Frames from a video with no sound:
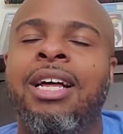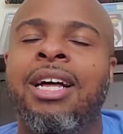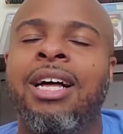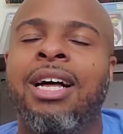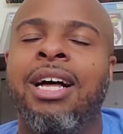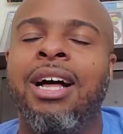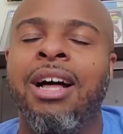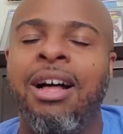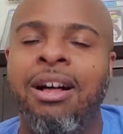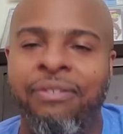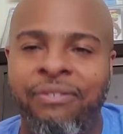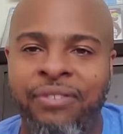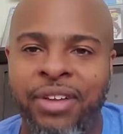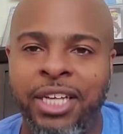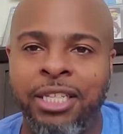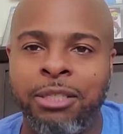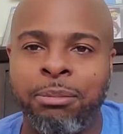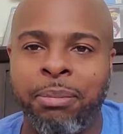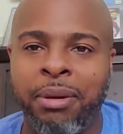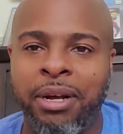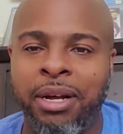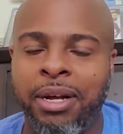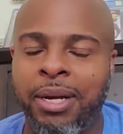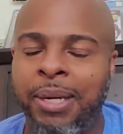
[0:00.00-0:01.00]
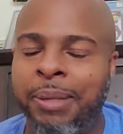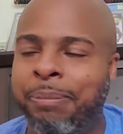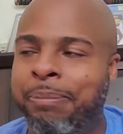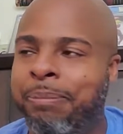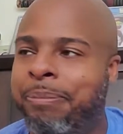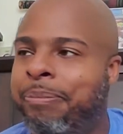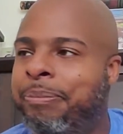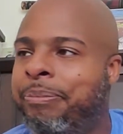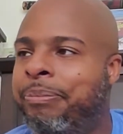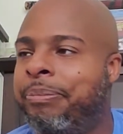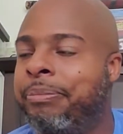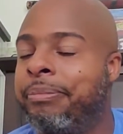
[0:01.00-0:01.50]
Facepalm.
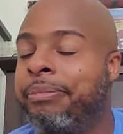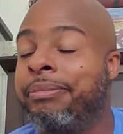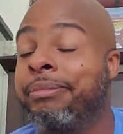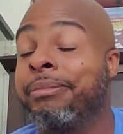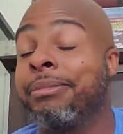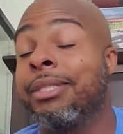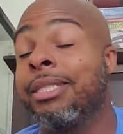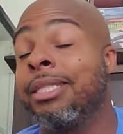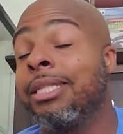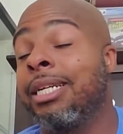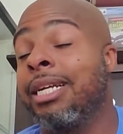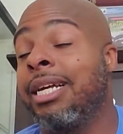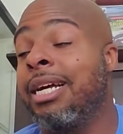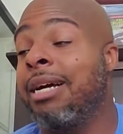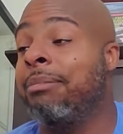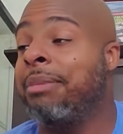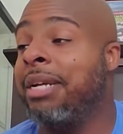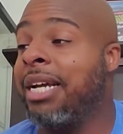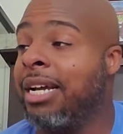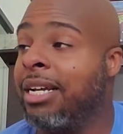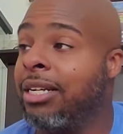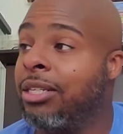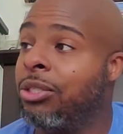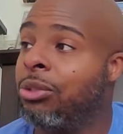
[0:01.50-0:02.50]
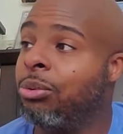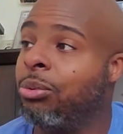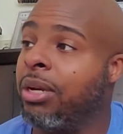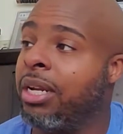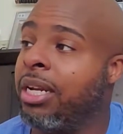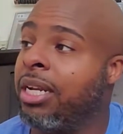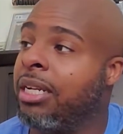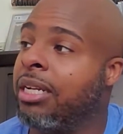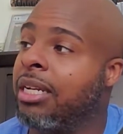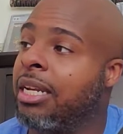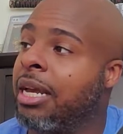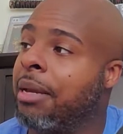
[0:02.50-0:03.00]
I'm not gonna sweat
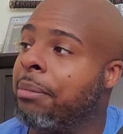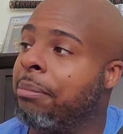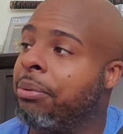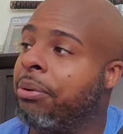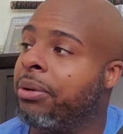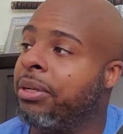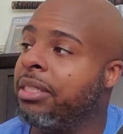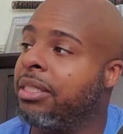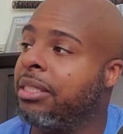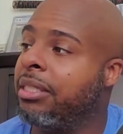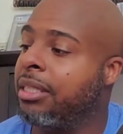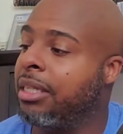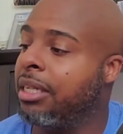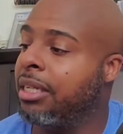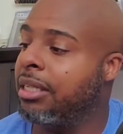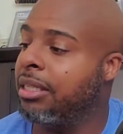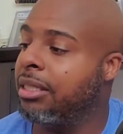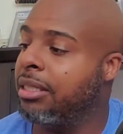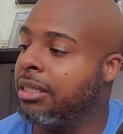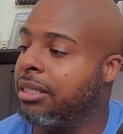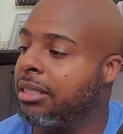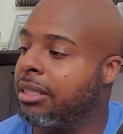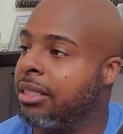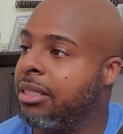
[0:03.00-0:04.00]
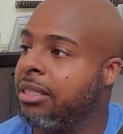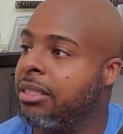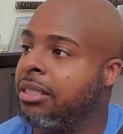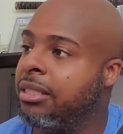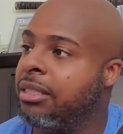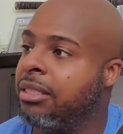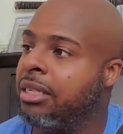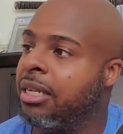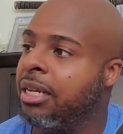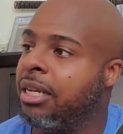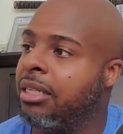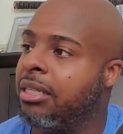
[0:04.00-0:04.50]
it, 9.6. This is
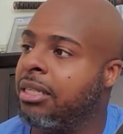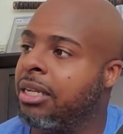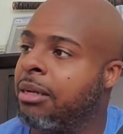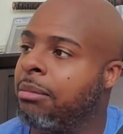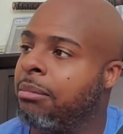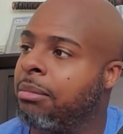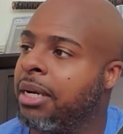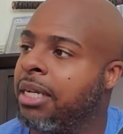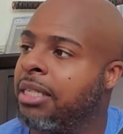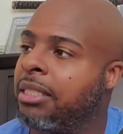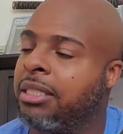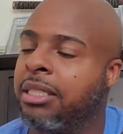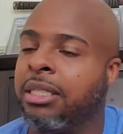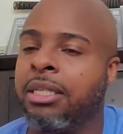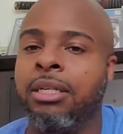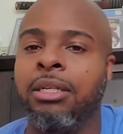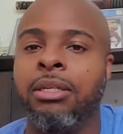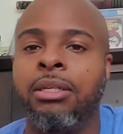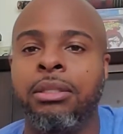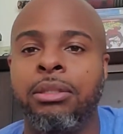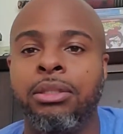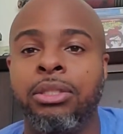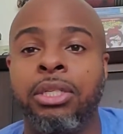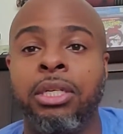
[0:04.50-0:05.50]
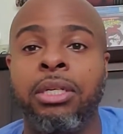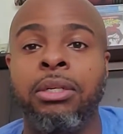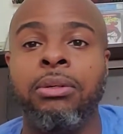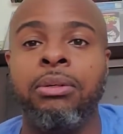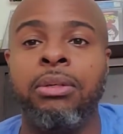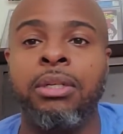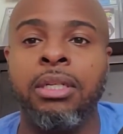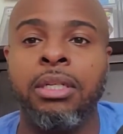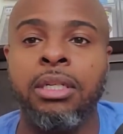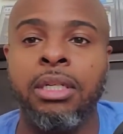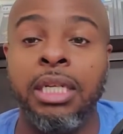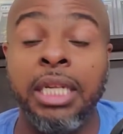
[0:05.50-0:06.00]
done by
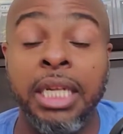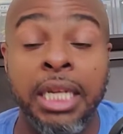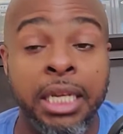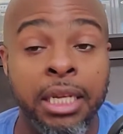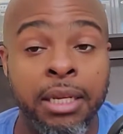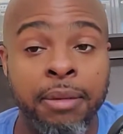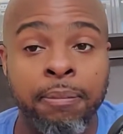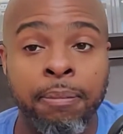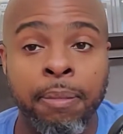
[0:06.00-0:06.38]
Ji-Yoon Lee.